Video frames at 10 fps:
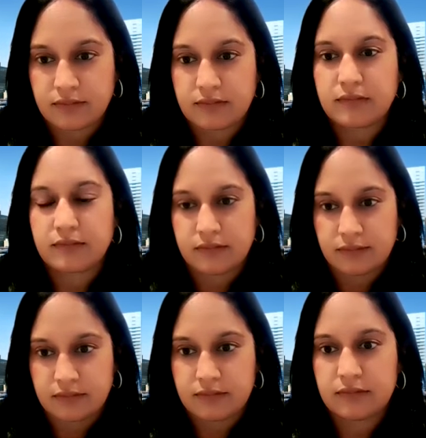
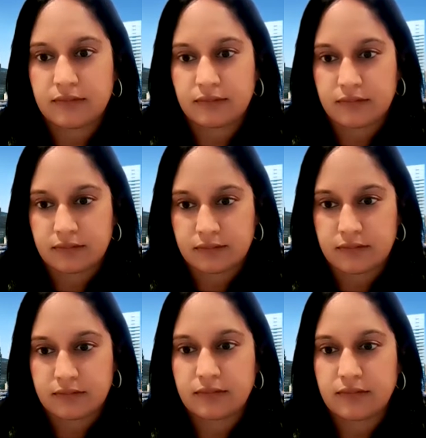
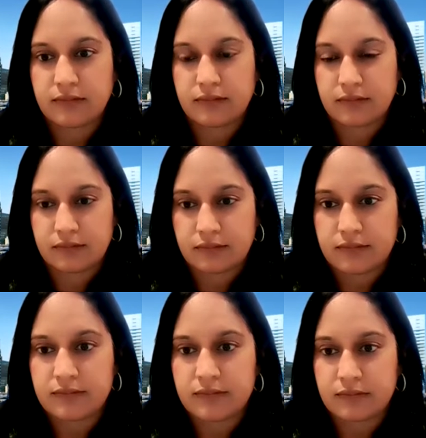
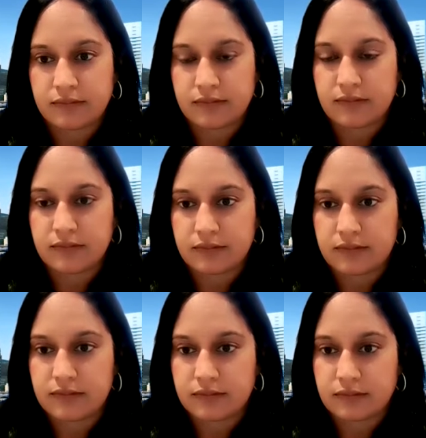
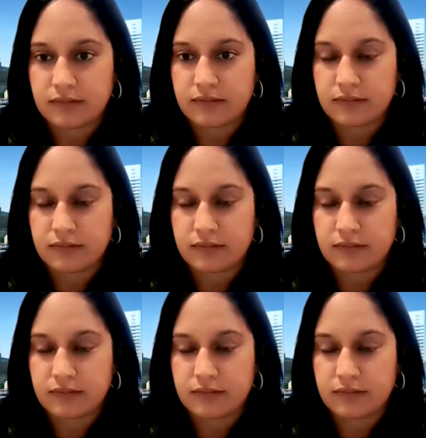[no speech]